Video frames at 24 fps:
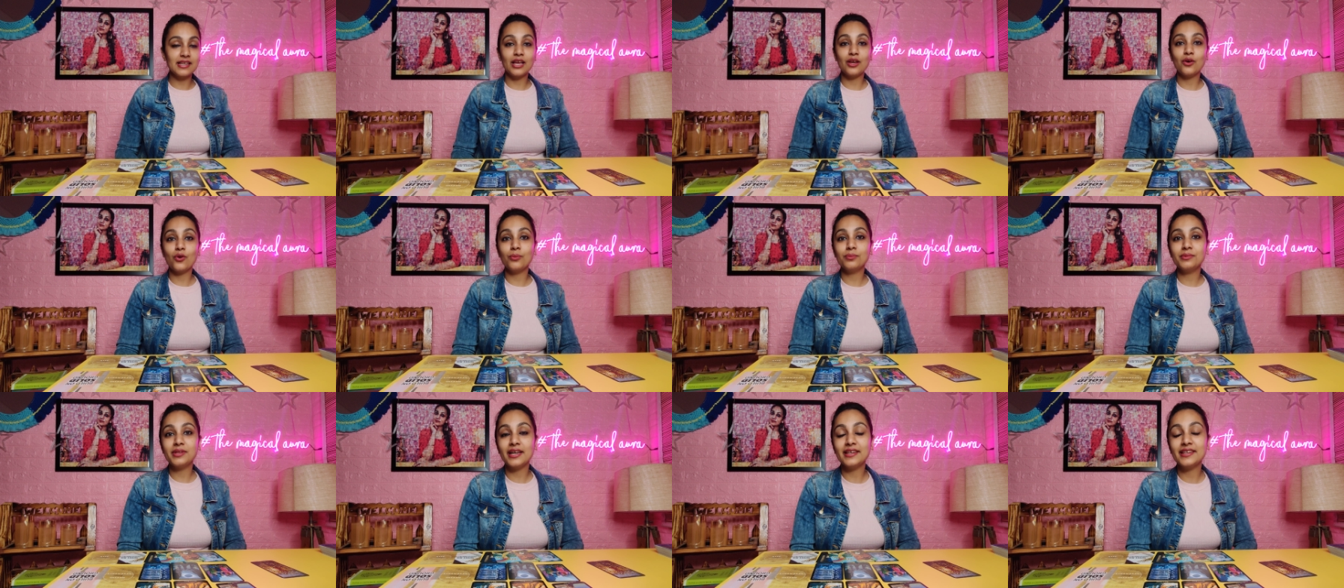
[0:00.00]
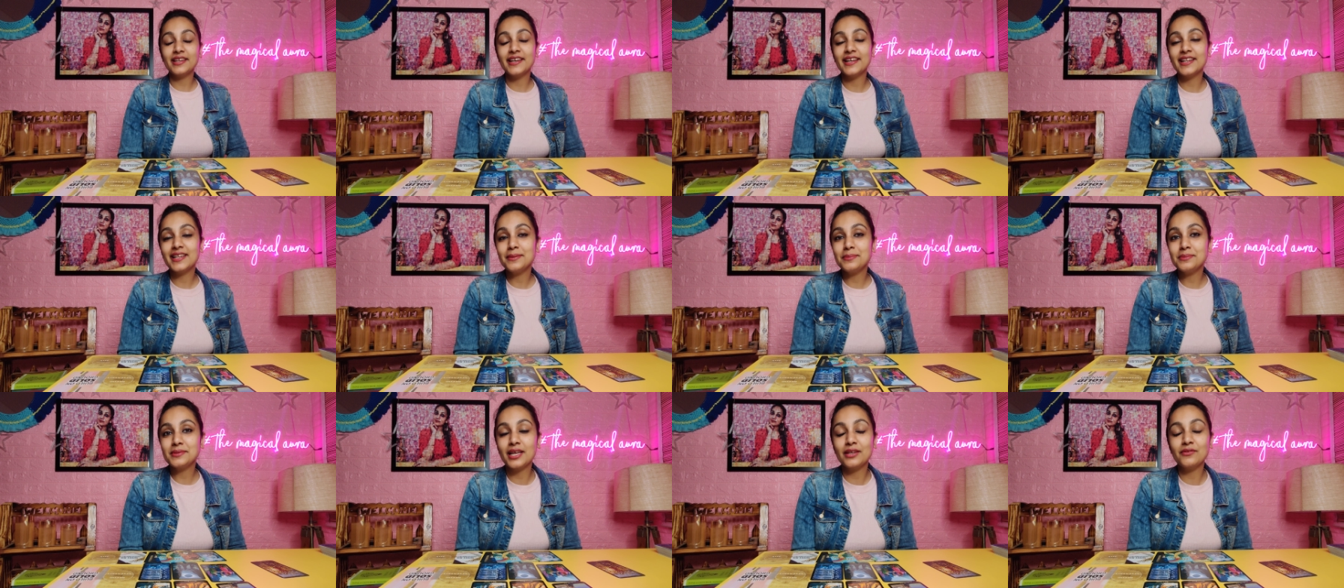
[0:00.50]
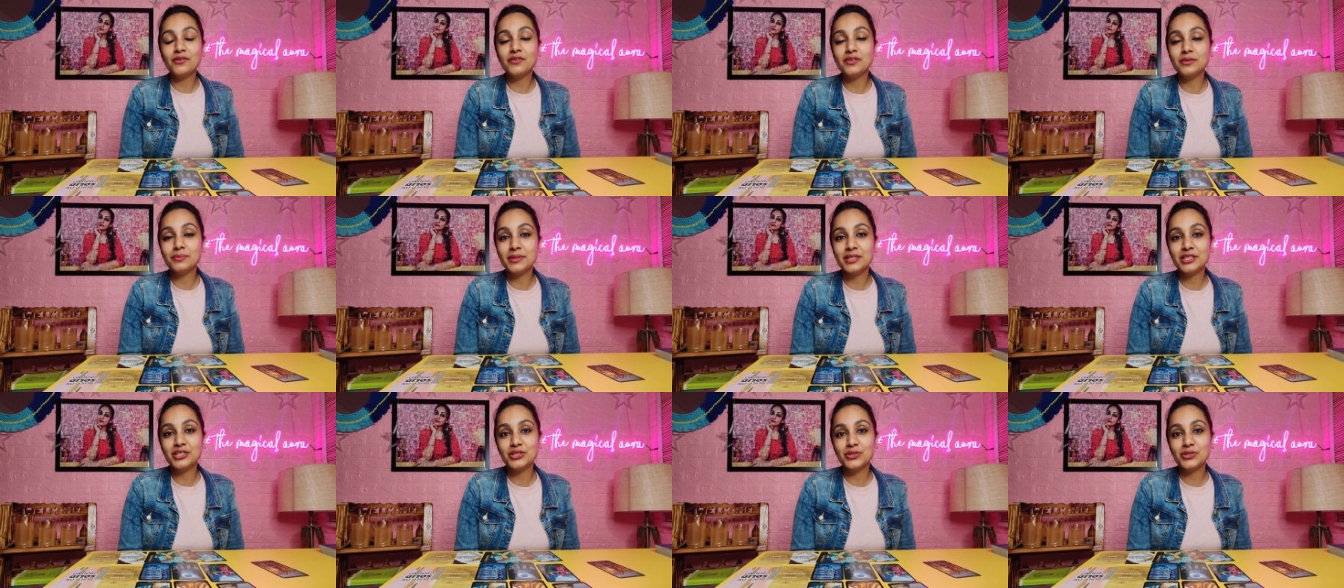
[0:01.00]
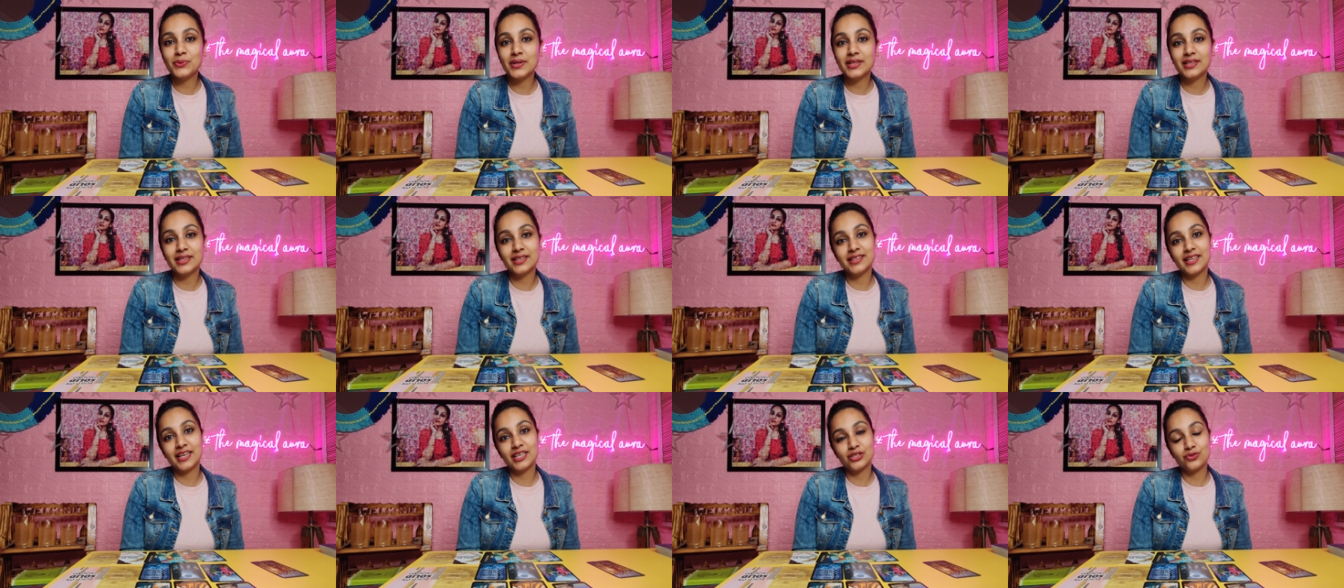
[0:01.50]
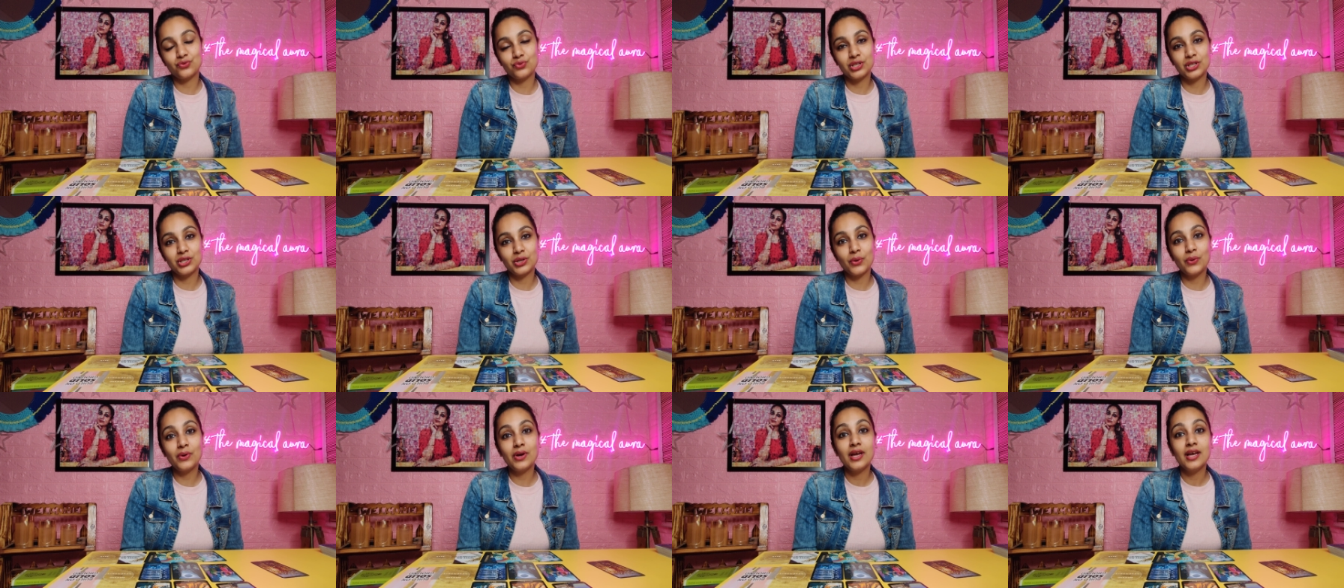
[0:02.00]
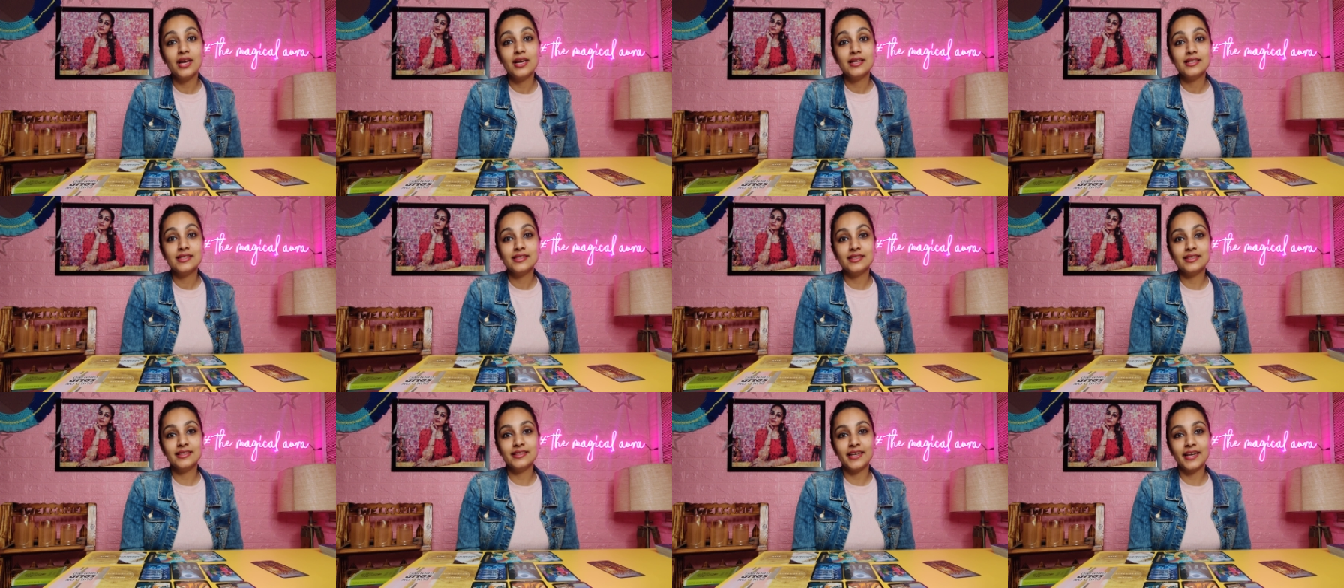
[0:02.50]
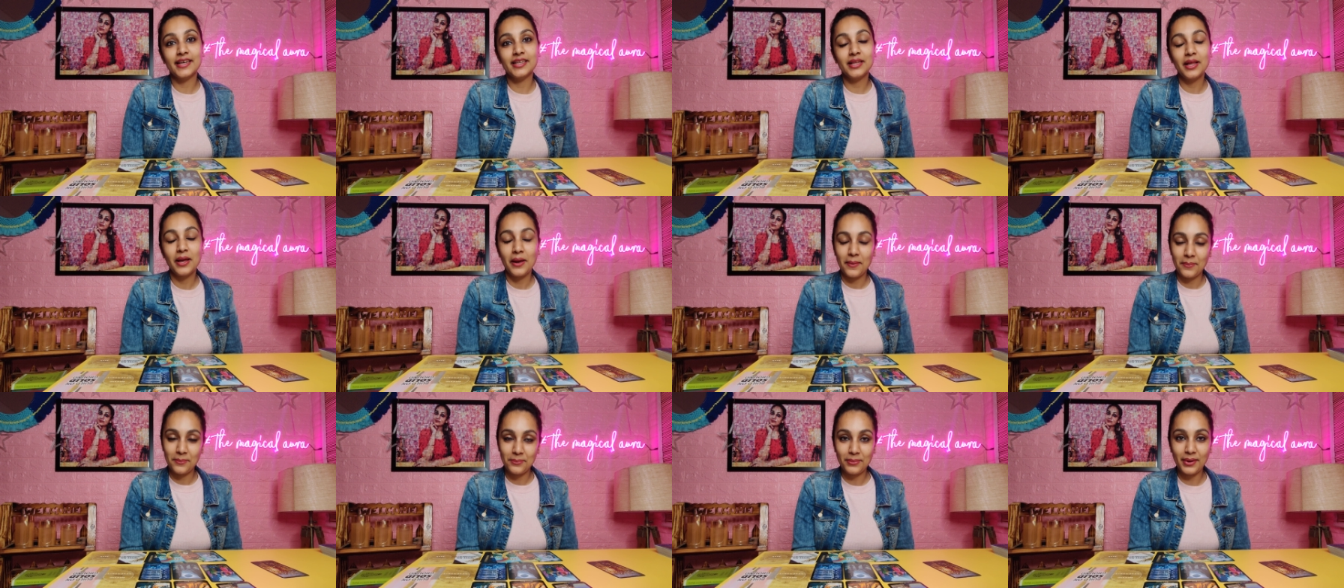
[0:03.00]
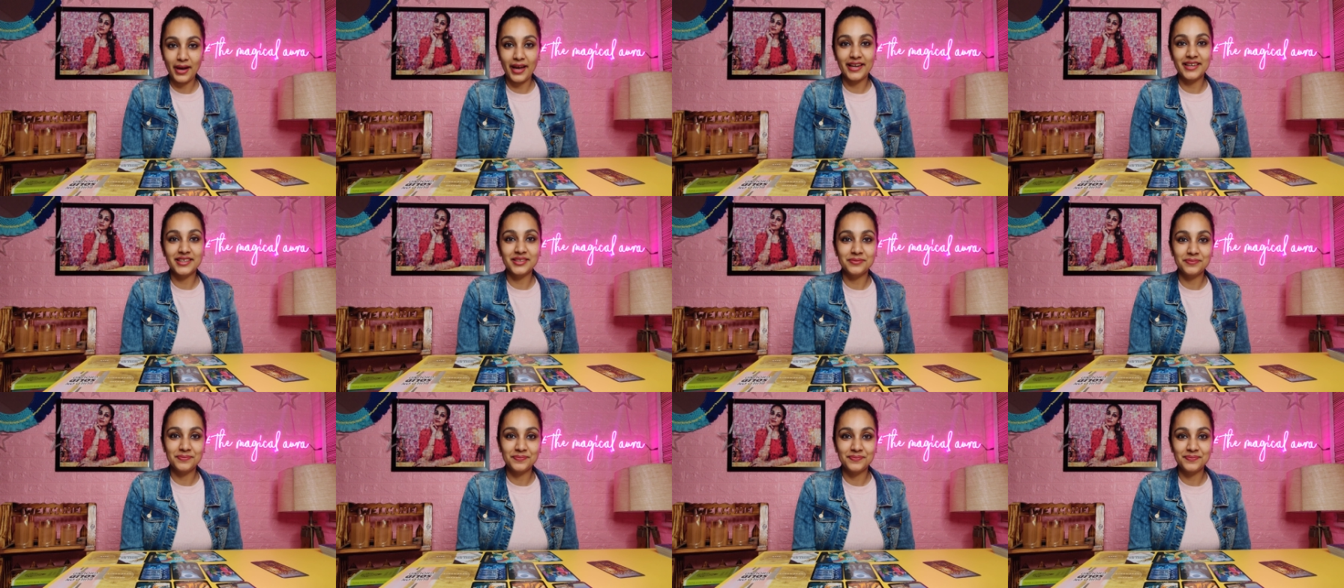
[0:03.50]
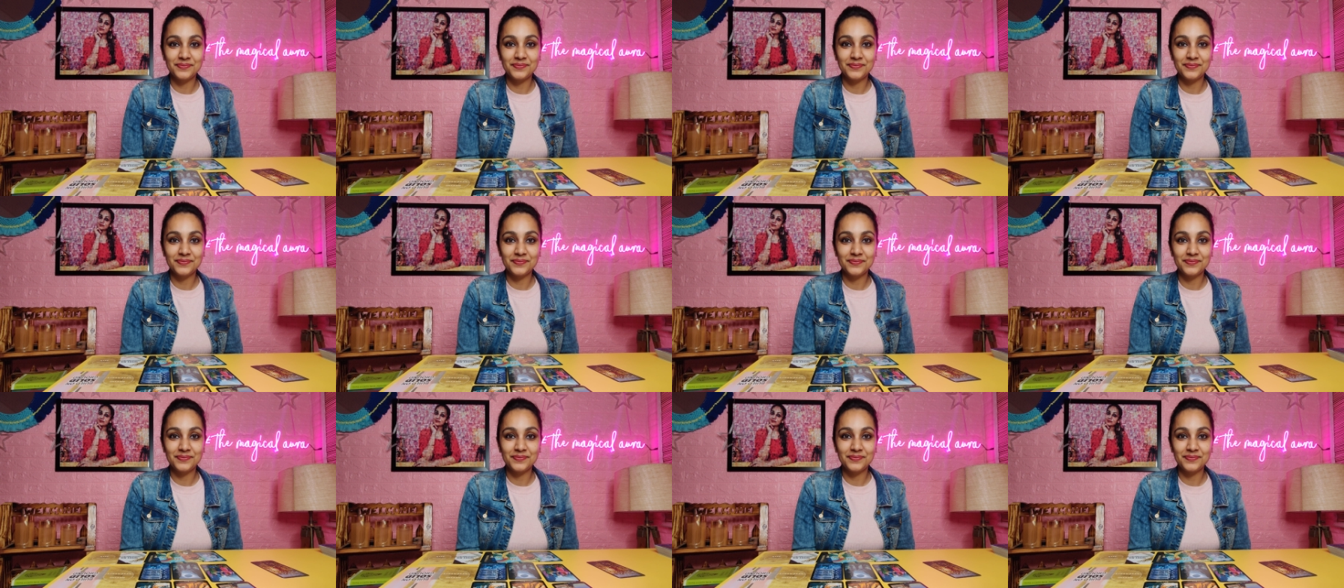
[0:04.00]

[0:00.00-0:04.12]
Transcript: I hope that helps, and we will meet you in the next video. Till then, bye.